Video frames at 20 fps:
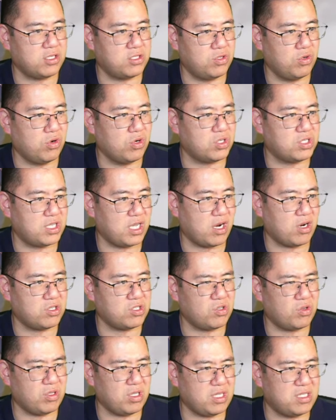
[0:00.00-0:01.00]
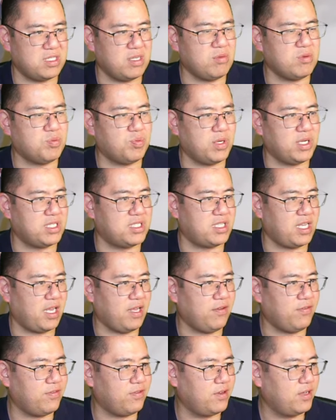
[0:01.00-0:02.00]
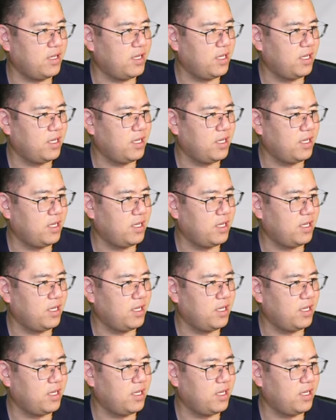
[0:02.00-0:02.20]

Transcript: Suter's there, so it seems pretty safe.